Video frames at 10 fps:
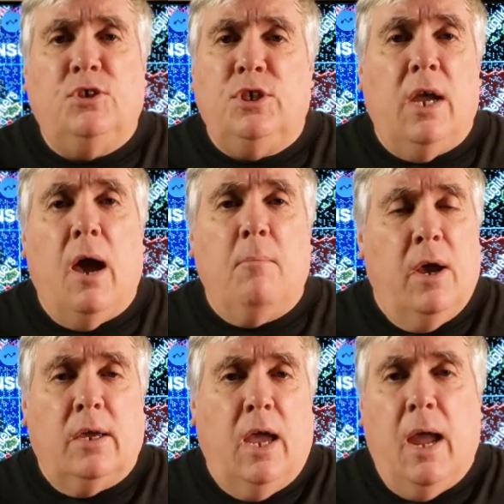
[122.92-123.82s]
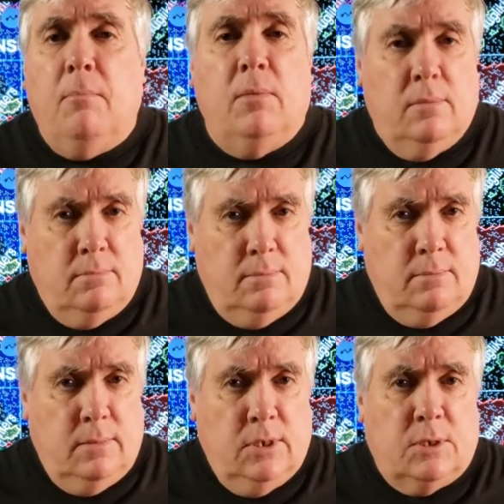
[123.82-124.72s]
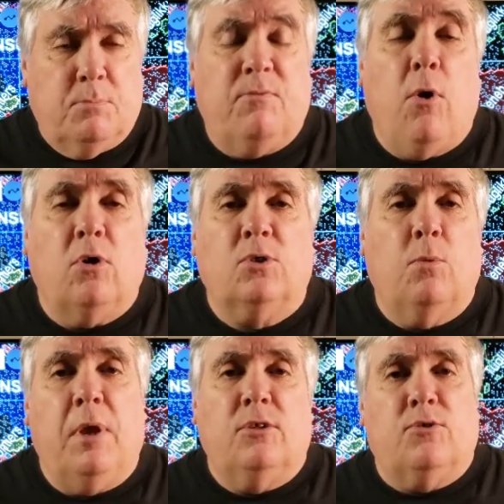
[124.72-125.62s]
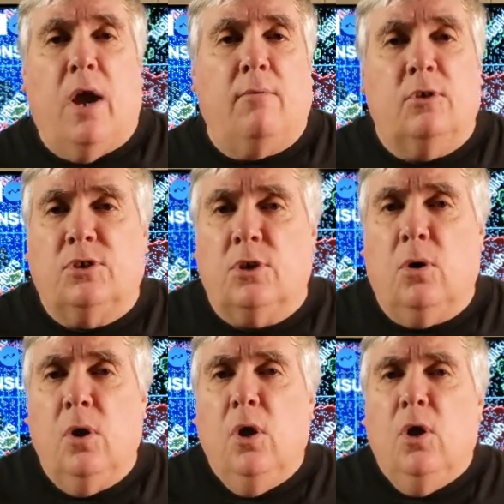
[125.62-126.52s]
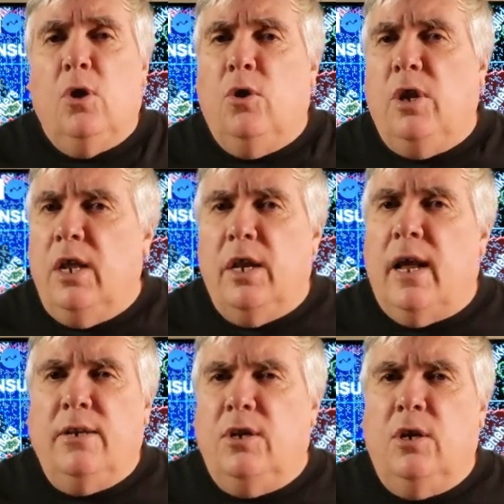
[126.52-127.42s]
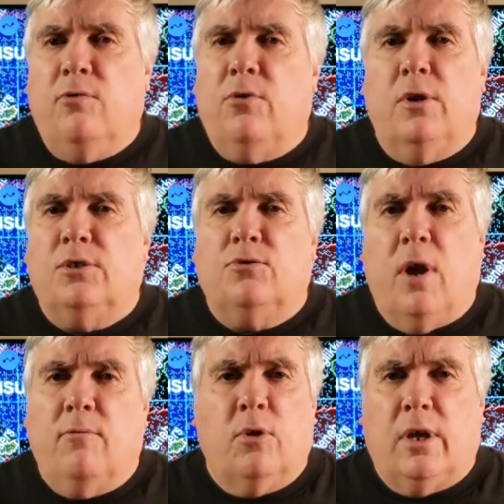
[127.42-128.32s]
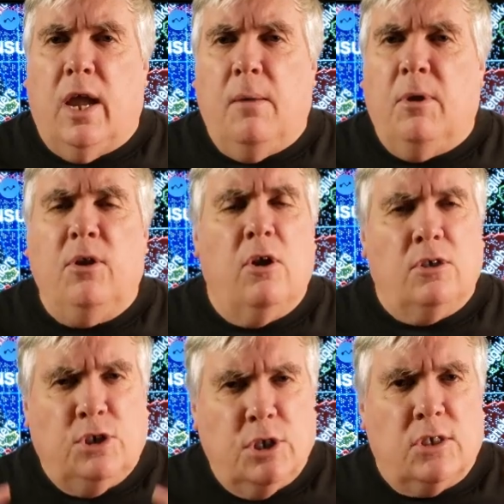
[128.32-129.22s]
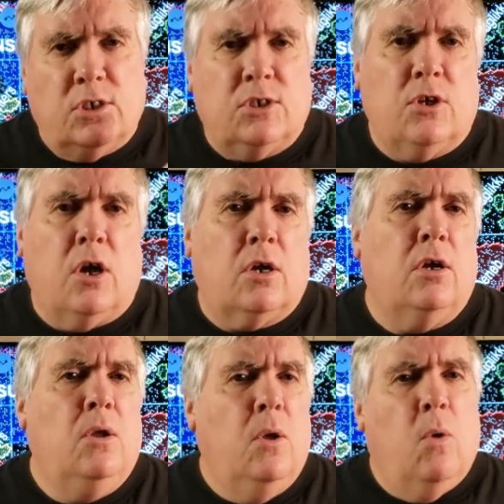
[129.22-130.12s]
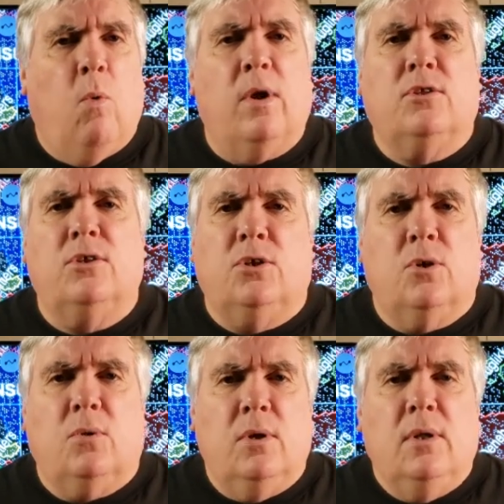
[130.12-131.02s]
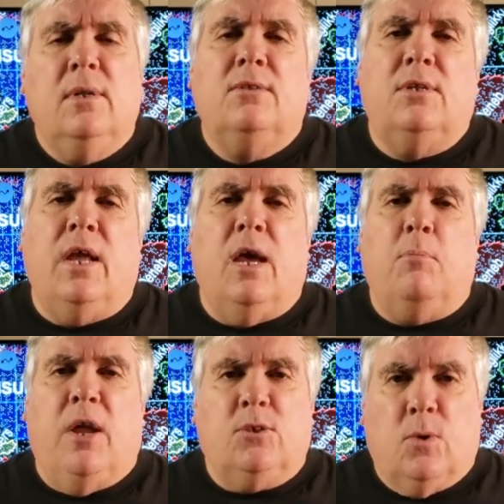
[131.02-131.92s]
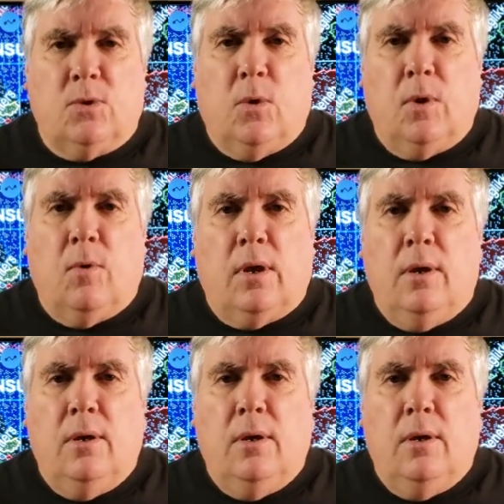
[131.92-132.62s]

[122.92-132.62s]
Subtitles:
to GM a game. And this focus will be on Traveller, so you need an idea for a Traveller game and you're just stuck. What to do? Today on page 121.